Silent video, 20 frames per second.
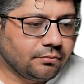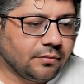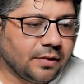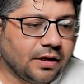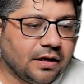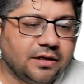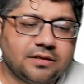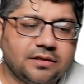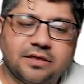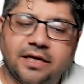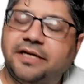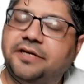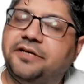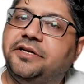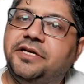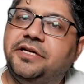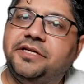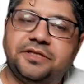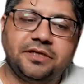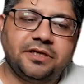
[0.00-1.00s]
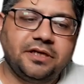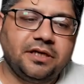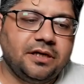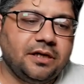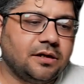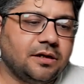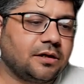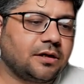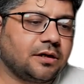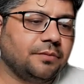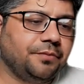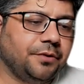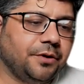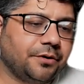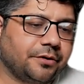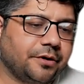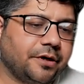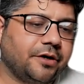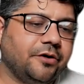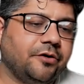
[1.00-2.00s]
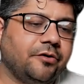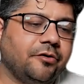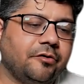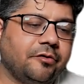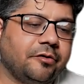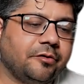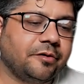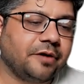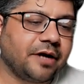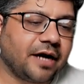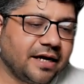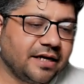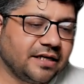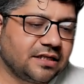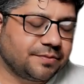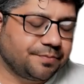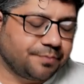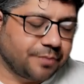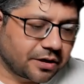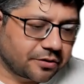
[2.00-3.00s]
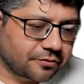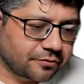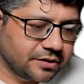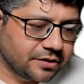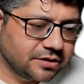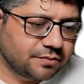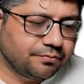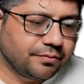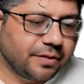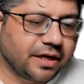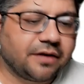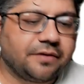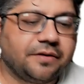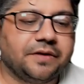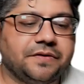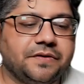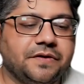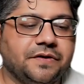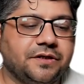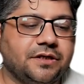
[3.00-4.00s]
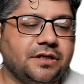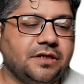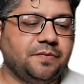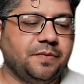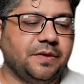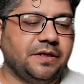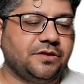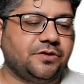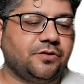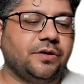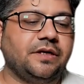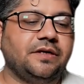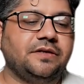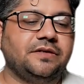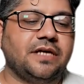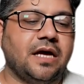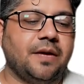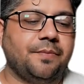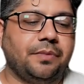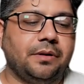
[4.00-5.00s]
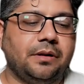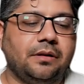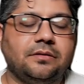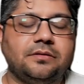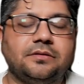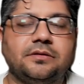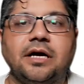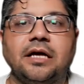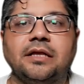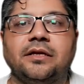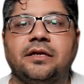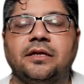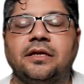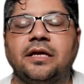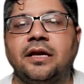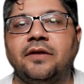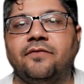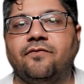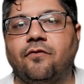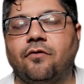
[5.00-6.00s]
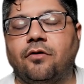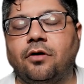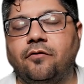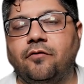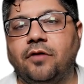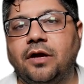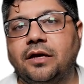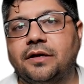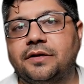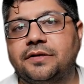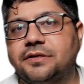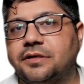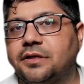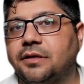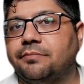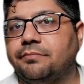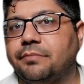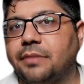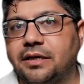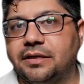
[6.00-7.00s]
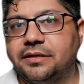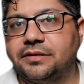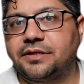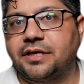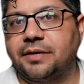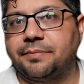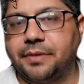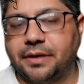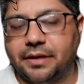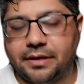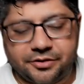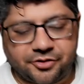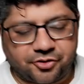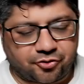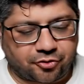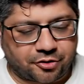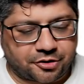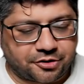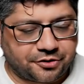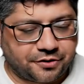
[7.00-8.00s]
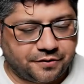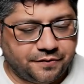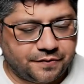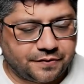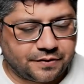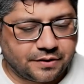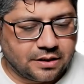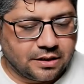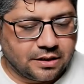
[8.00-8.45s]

It's like teaching a computer to recognize patterns, make decisions based on examples rather than following a step-by-step instructions.